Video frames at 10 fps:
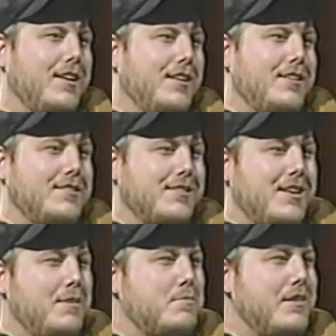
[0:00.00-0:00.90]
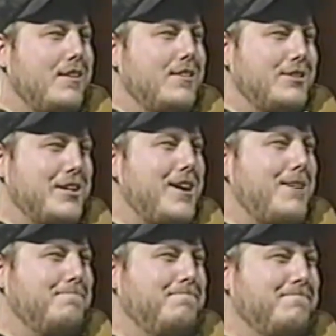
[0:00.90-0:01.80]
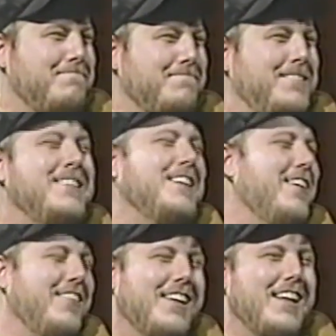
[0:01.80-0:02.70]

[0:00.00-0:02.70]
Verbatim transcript: because um, it keeps me in a job. No.